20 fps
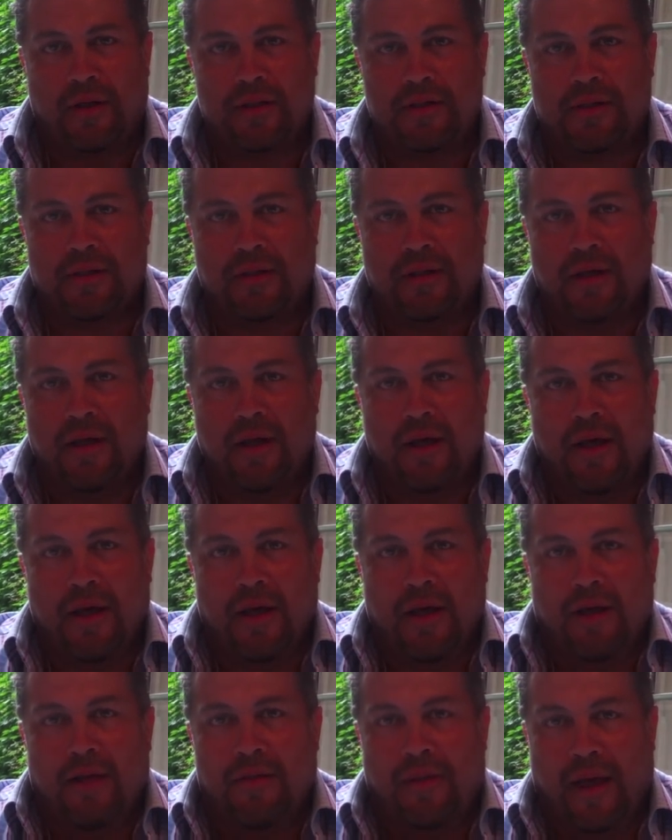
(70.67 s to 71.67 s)
It's
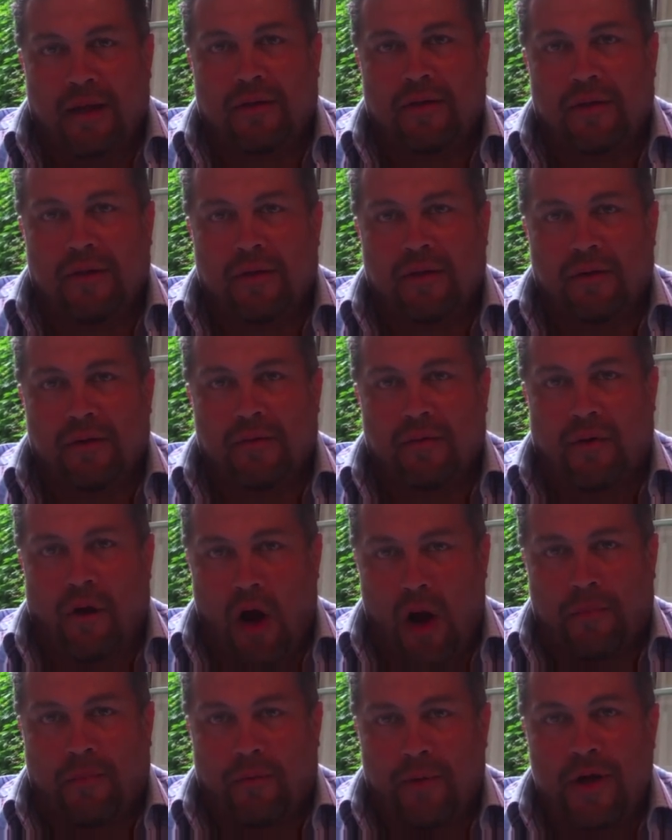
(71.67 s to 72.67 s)
that
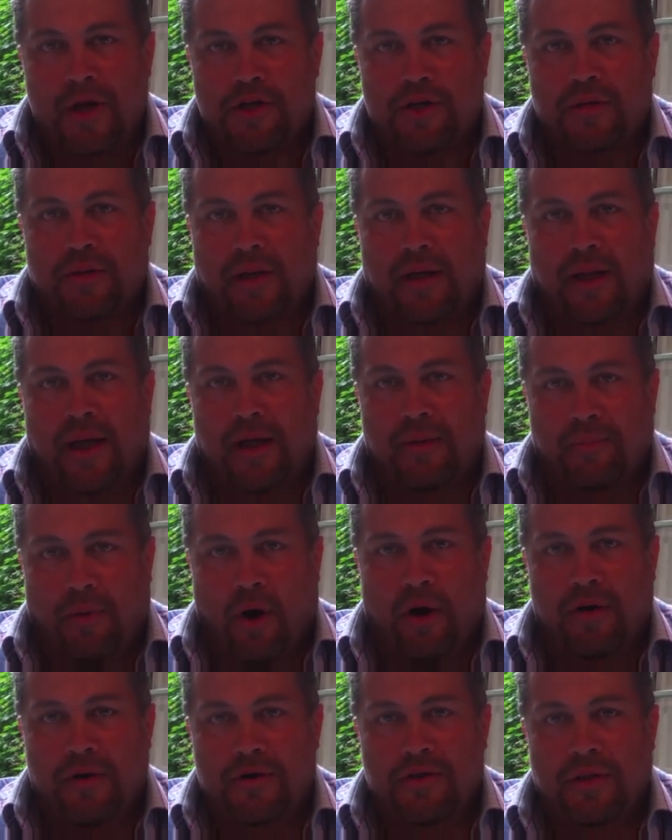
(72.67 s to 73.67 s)
operation that I had
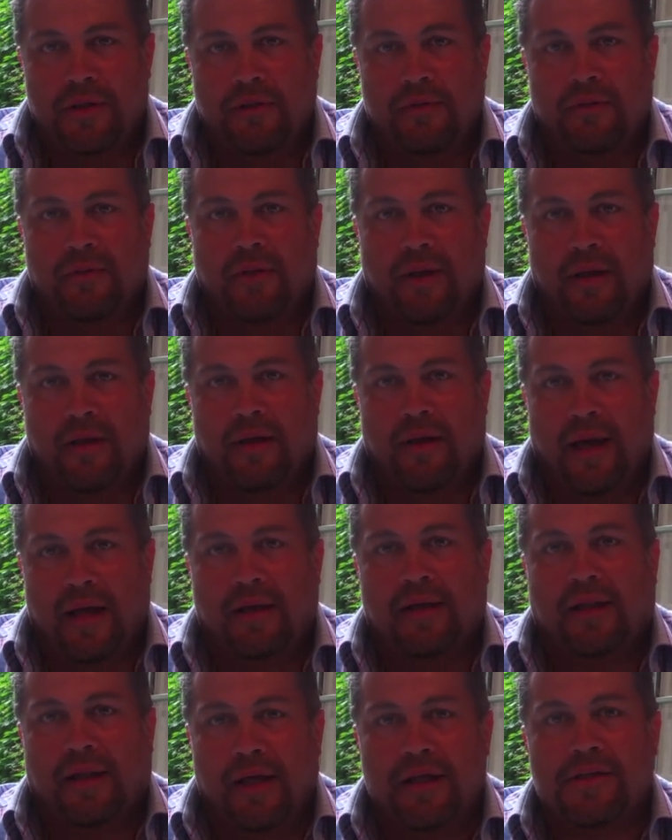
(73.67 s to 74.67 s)
partners in
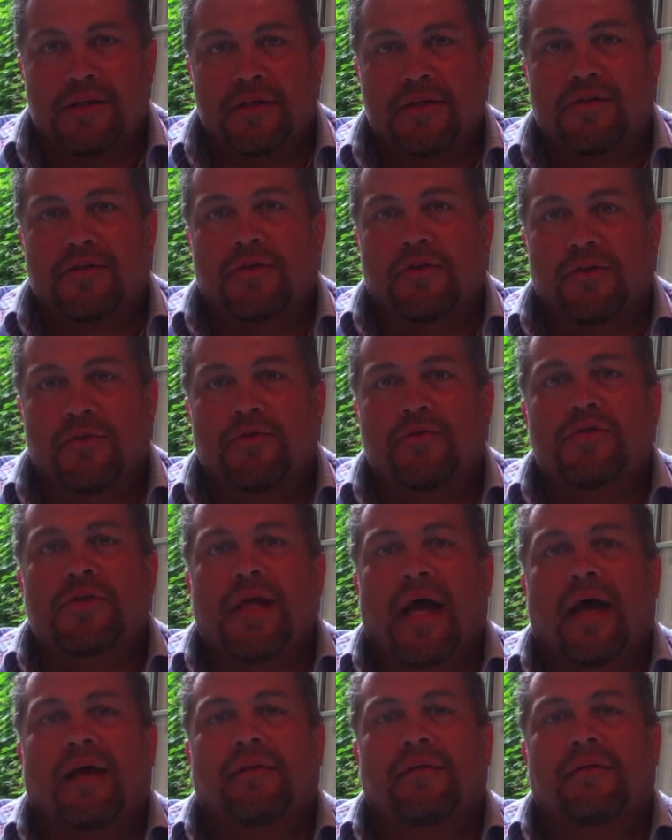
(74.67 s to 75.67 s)
had a license to use
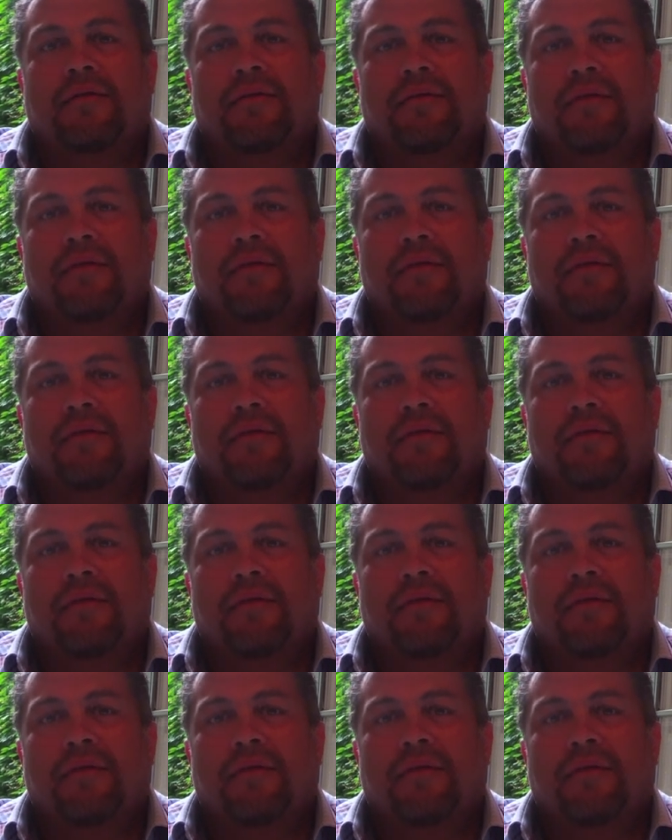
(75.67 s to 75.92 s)
that